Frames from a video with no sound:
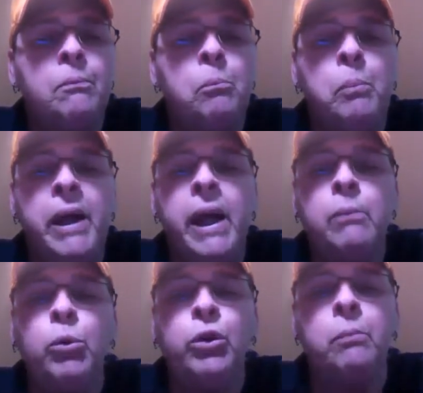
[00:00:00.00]
be
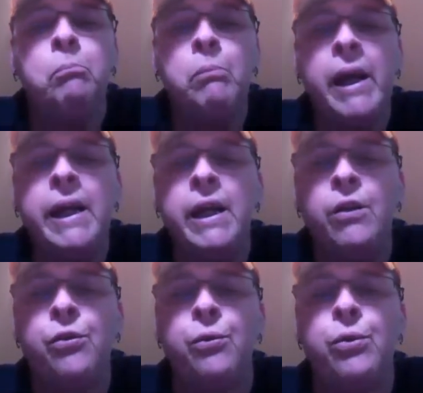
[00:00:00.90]
able to make
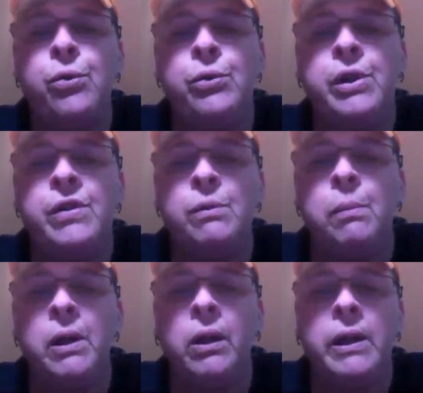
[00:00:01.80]
it through
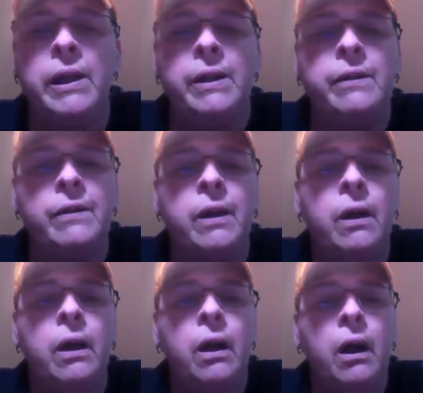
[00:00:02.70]
disabilities,
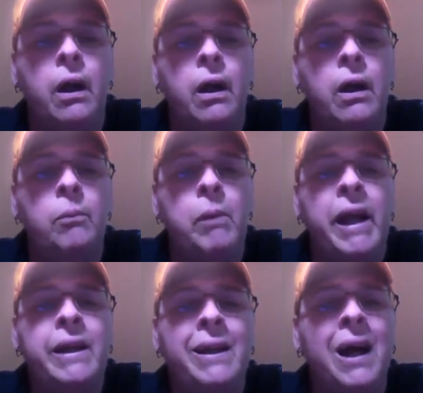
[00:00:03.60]

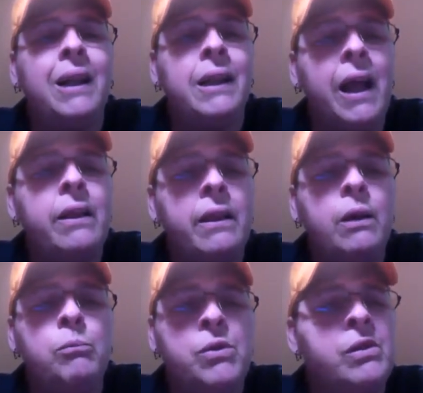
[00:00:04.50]
and not let
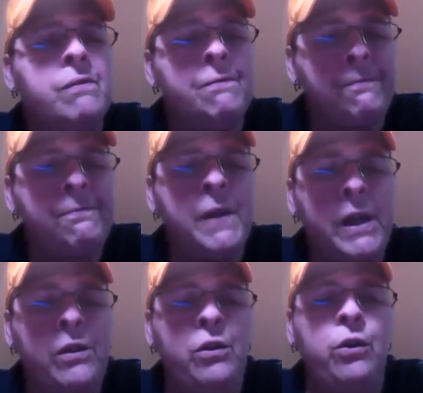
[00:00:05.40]
them
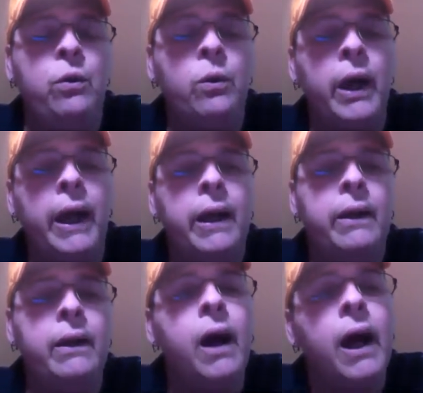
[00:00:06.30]
defeat you
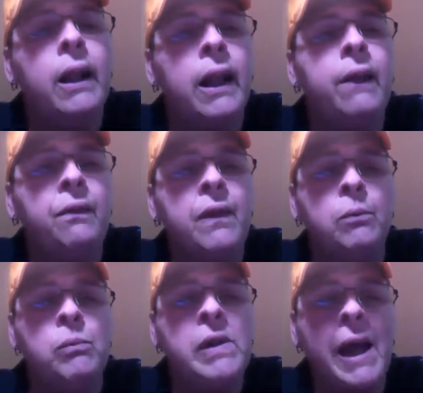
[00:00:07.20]
and not let
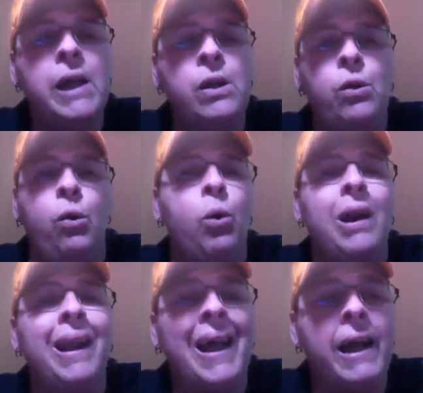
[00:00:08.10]
them take your
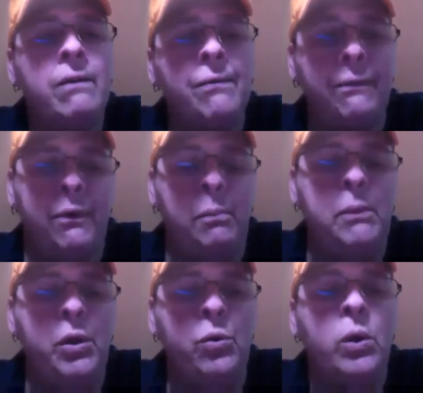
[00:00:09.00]
life from
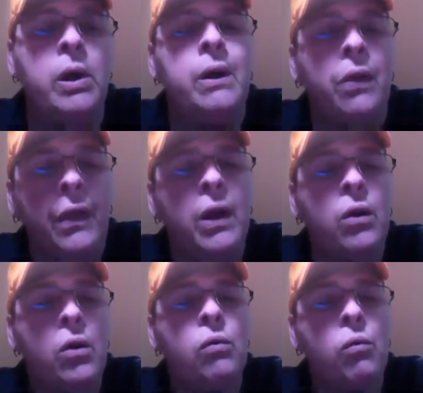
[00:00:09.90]
you.
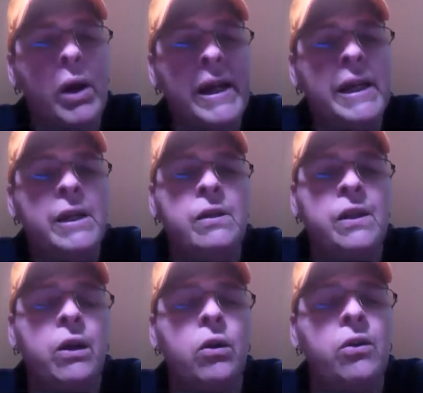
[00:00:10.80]
There are ways,
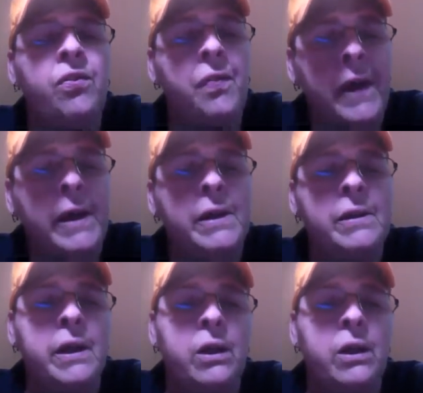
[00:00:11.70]
there are things that